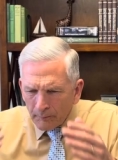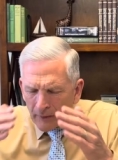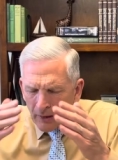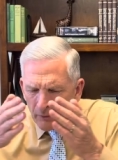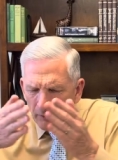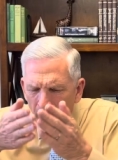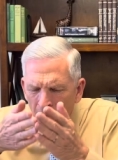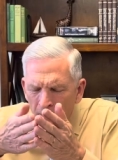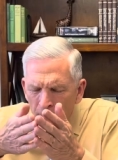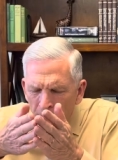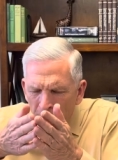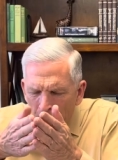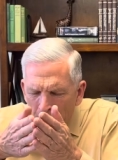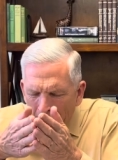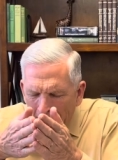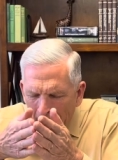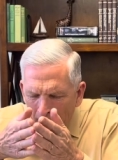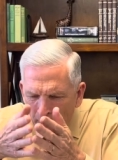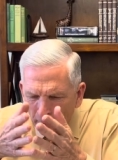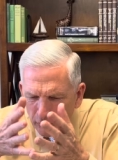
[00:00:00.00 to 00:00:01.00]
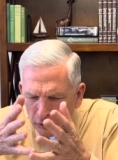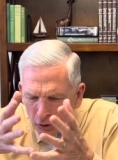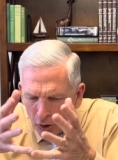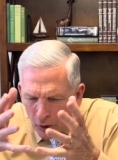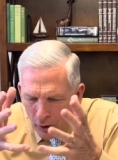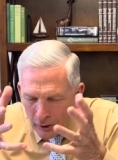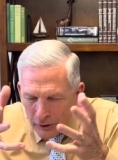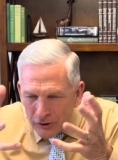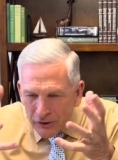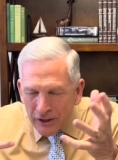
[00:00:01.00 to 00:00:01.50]
the, the Bible
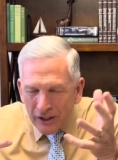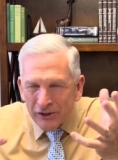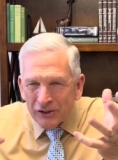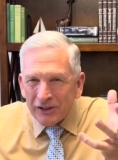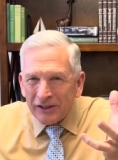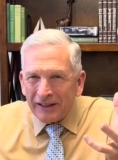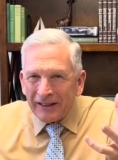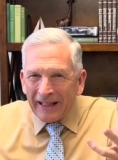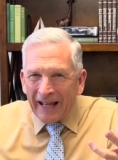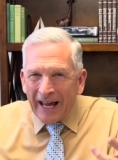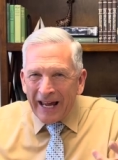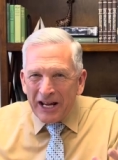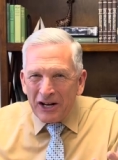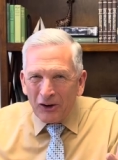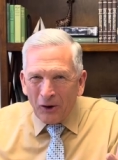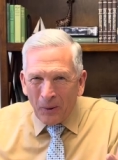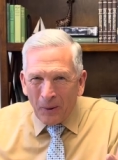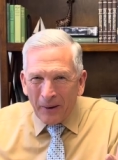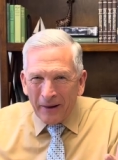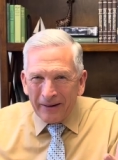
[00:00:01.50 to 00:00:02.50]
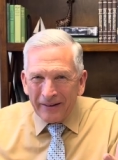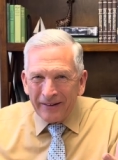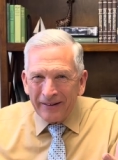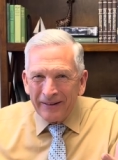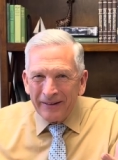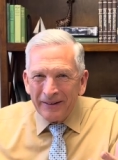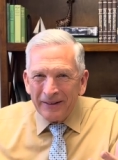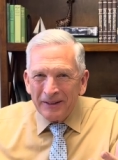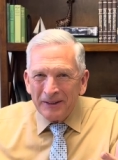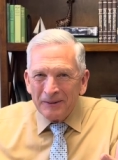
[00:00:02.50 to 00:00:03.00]
turns this light on
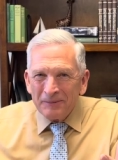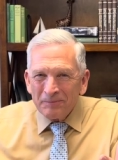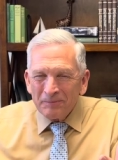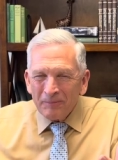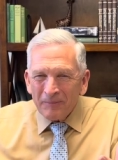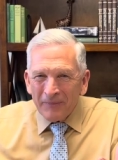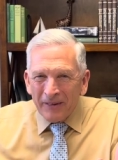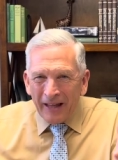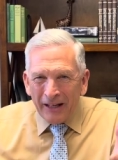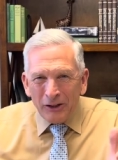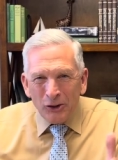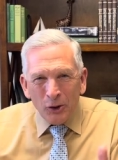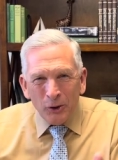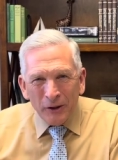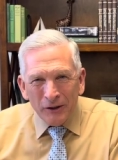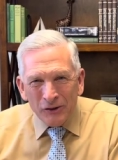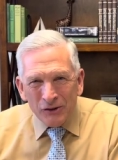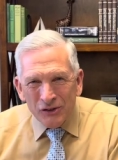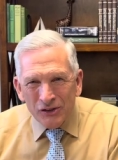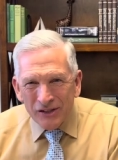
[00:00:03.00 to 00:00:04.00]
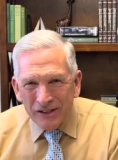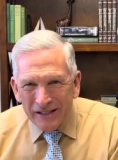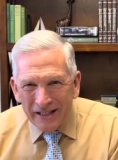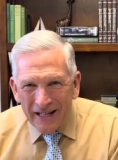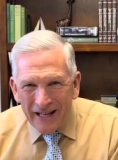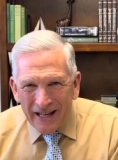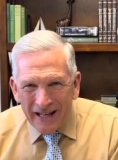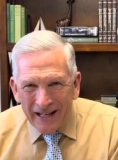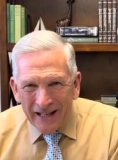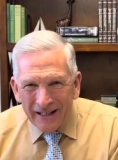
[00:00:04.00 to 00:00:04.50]
and you can
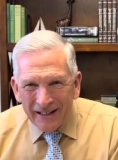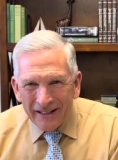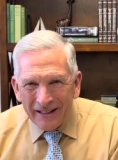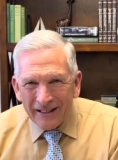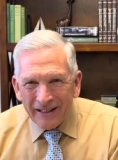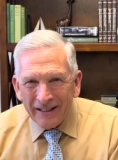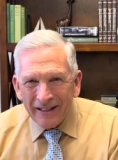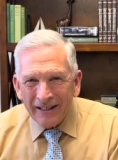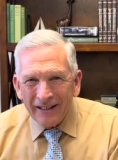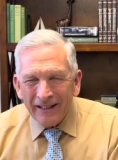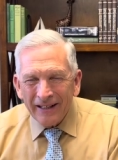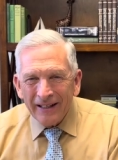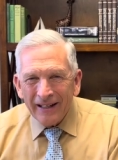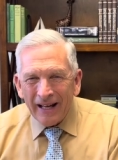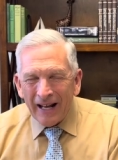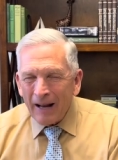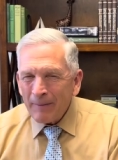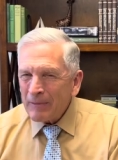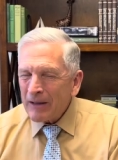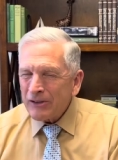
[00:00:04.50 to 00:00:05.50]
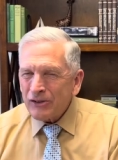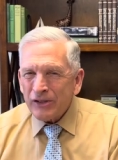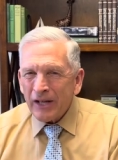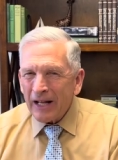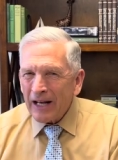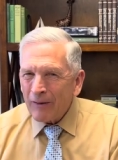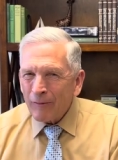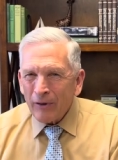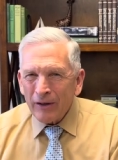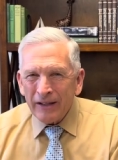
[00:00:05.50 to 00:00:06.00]
see. And I'm not
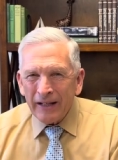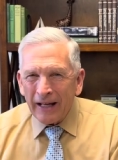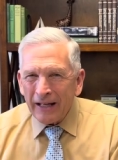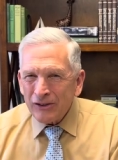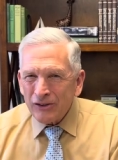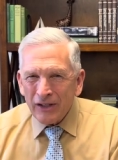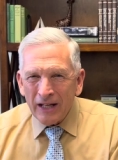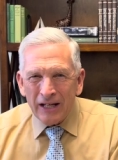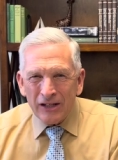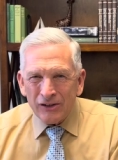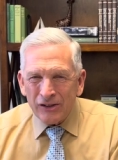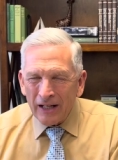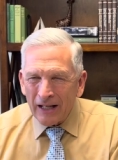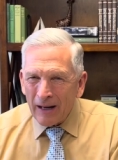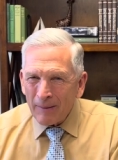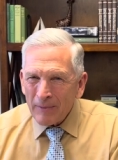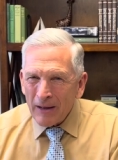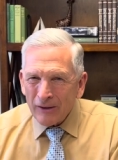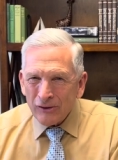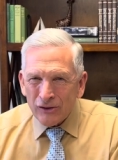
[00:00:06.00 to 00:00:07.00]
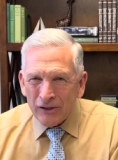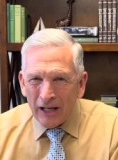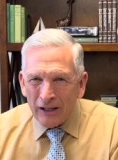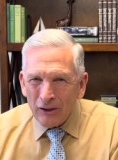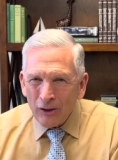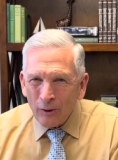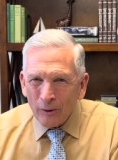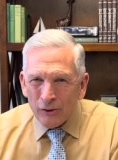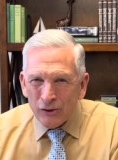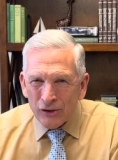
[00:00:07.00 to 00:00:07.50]
saying every day is easy, and I'm not saying
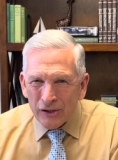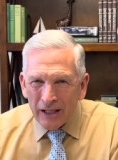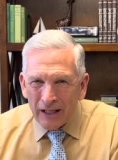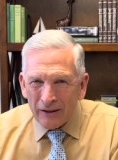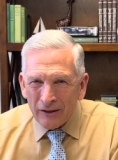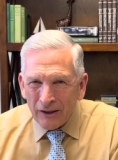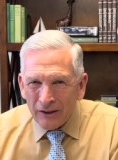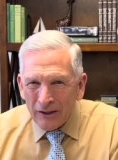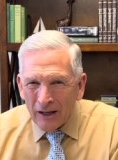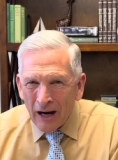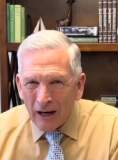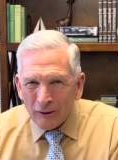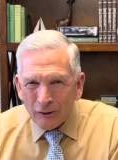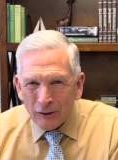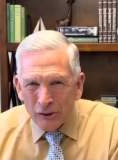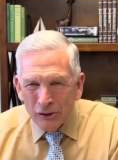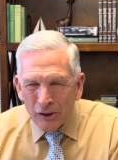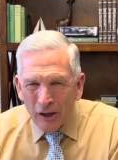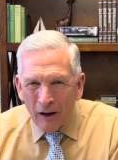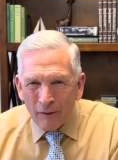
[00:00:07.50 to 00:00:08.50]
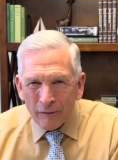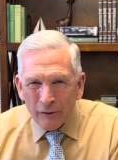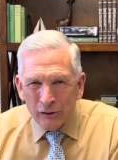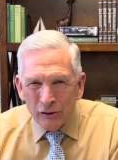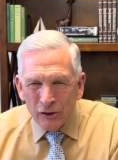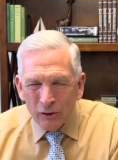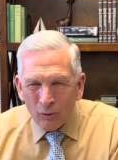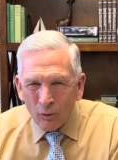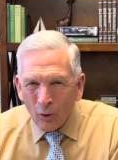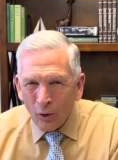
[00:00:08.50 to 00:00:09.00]
you don't sit in the doctor's
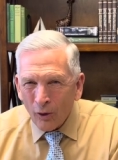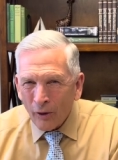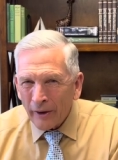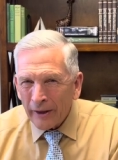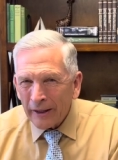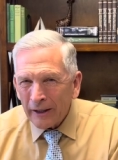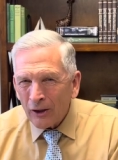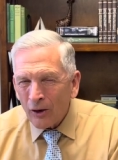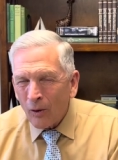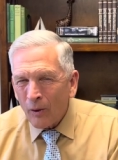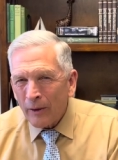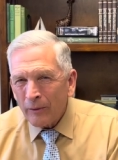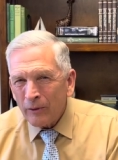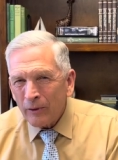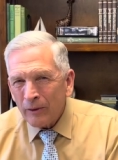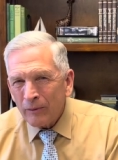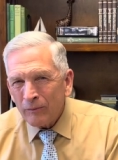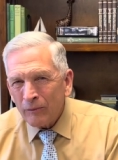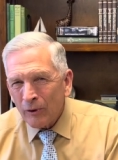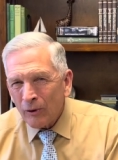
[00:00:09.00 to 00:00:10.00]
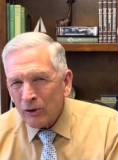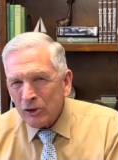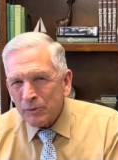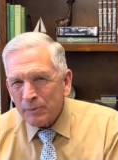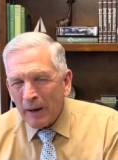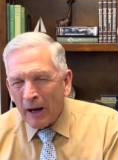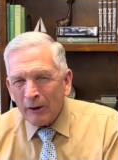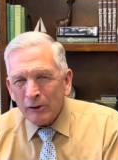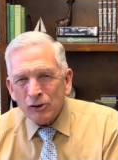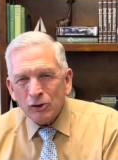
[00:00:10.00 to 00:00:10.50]
office and worry and go in your
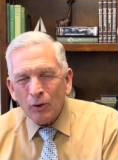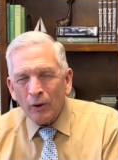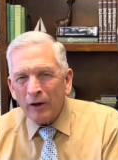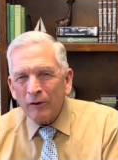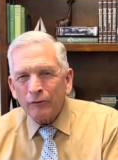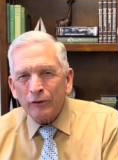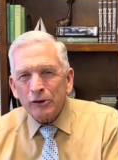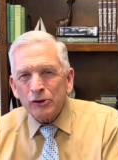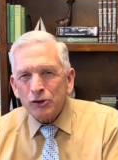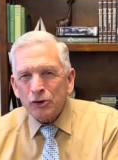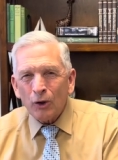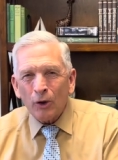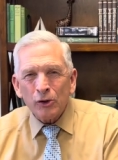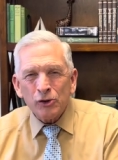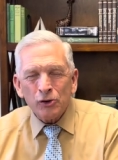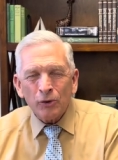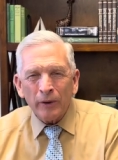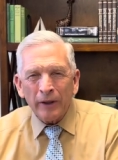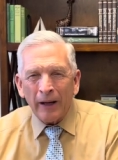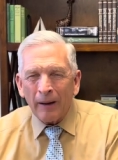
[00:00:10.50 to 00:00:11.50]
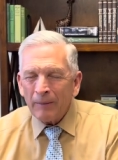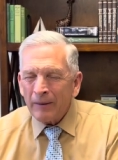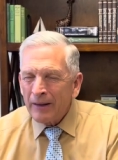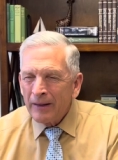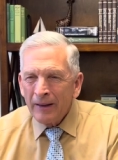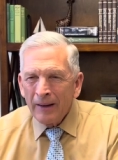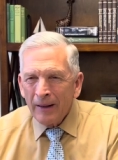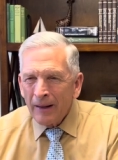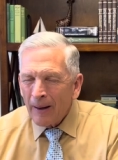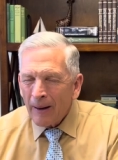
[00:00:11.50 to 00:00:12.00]
spouse going in for surgery. I,
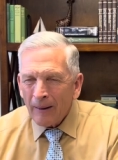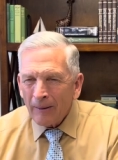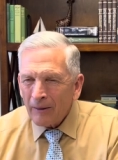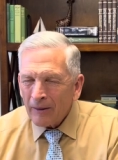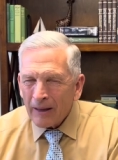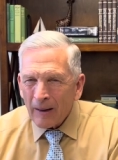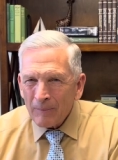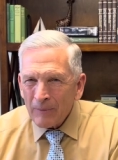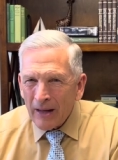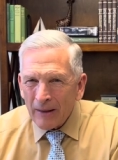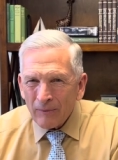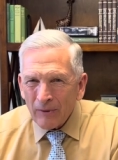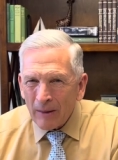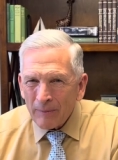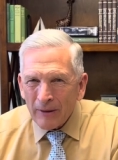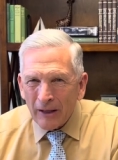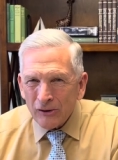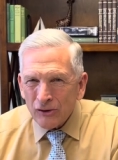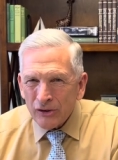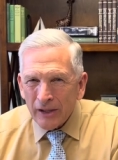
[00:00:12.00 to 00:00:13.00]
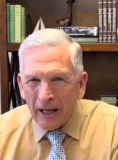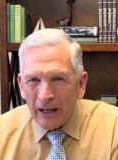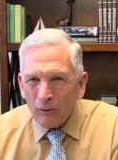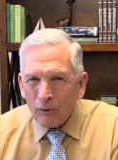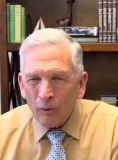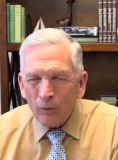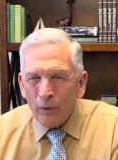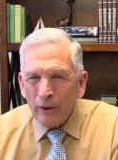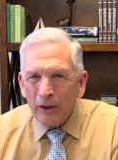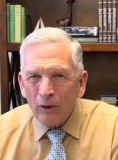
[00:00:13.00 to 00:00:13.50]
I, look, I'm not I'm not
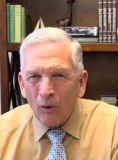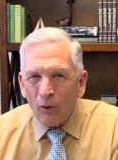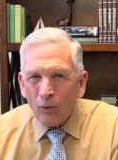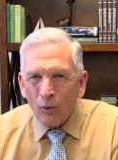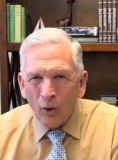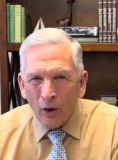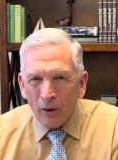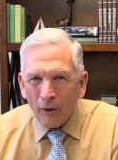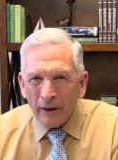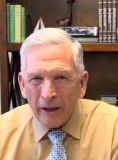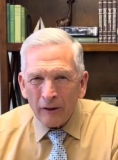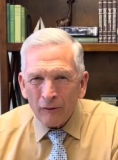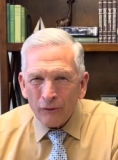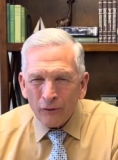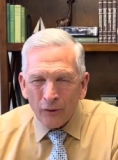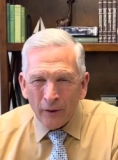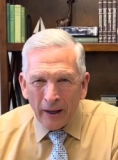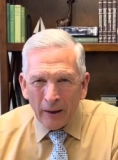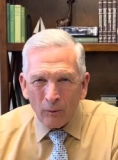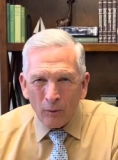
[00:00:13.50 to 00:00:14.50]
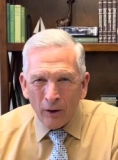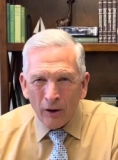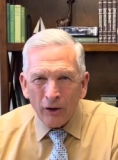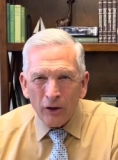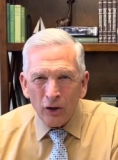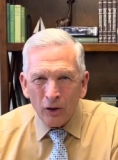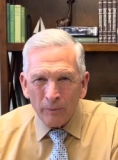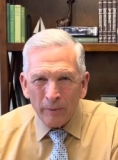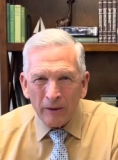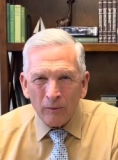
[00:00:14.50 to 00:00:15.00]
saying we don't worry and fret. We're
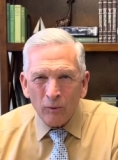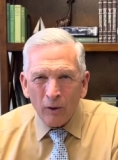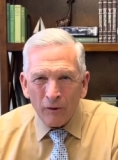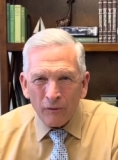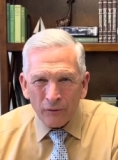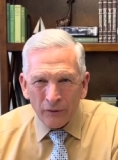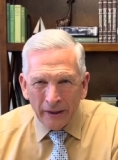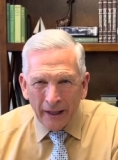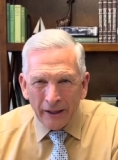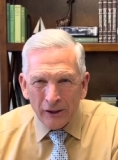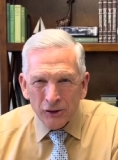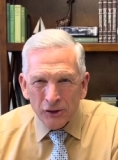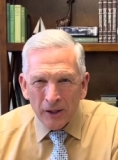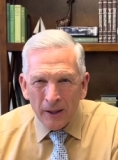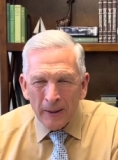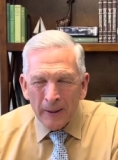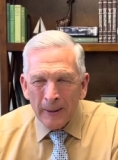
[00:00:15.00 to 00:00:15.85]
human, we're flesh.